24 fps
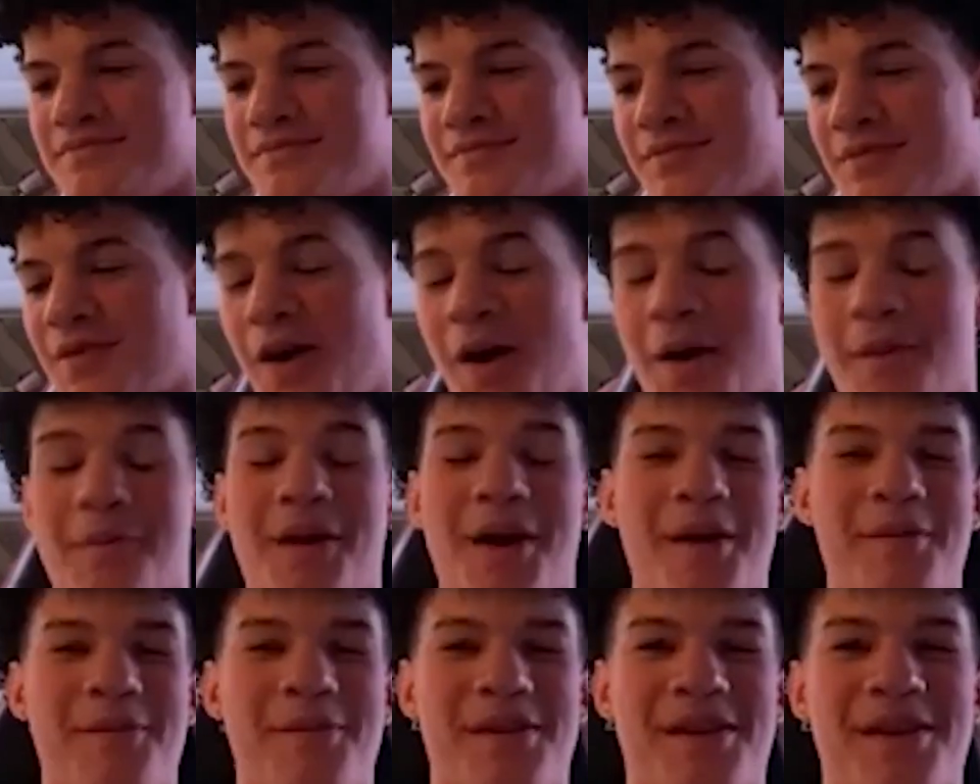well, I'm
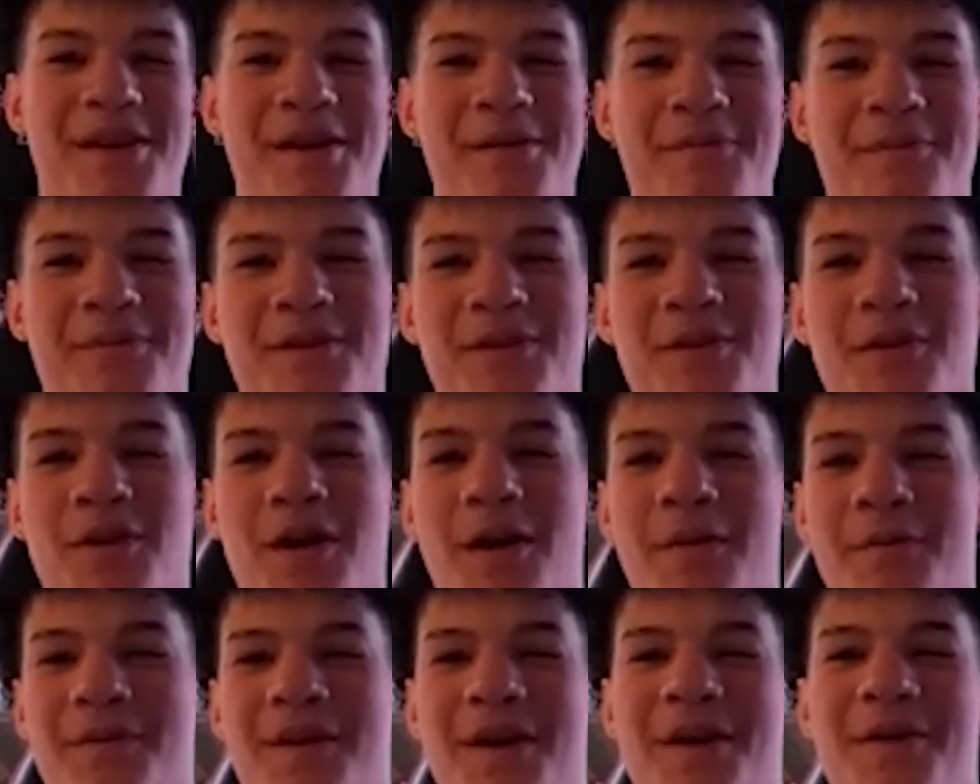coming up. You know,
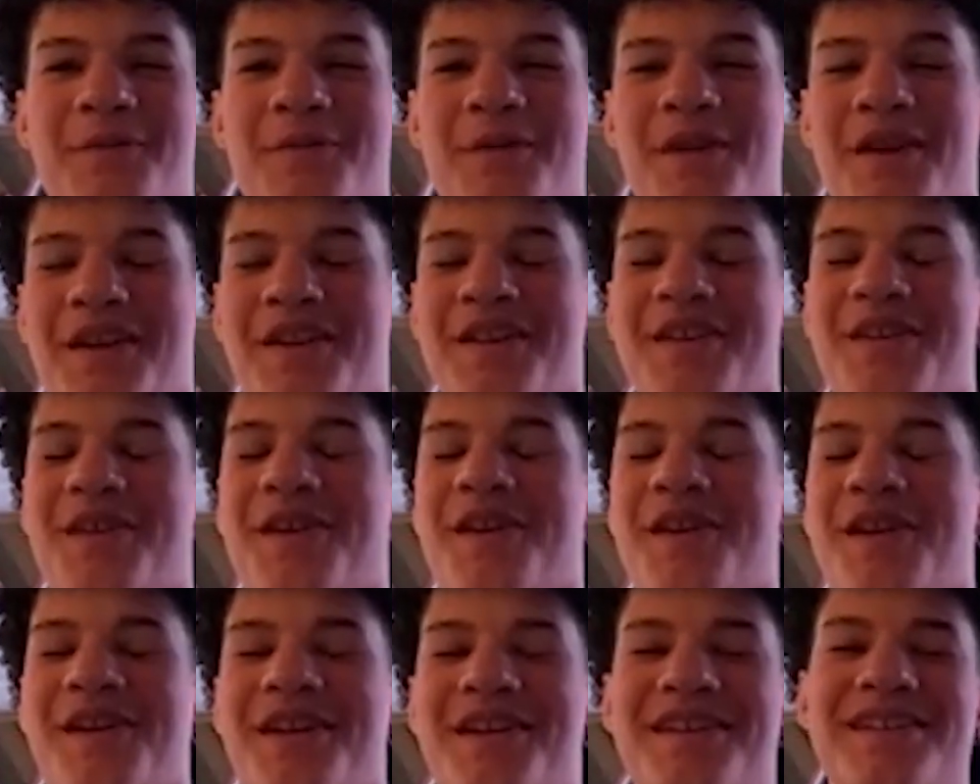I'm, I'm working
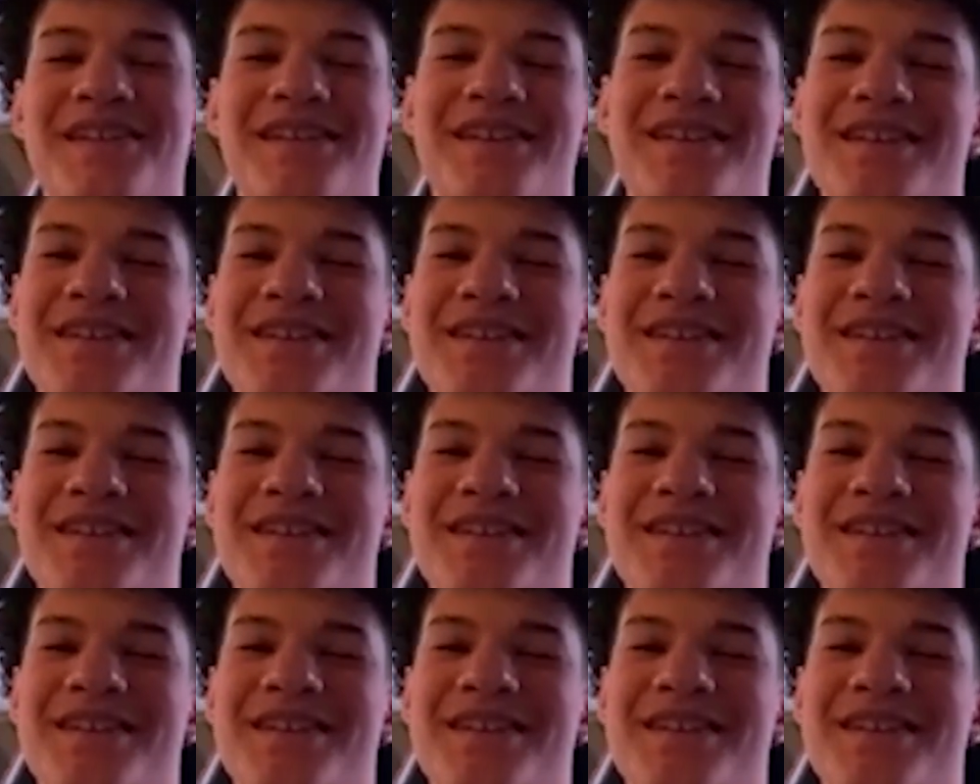hard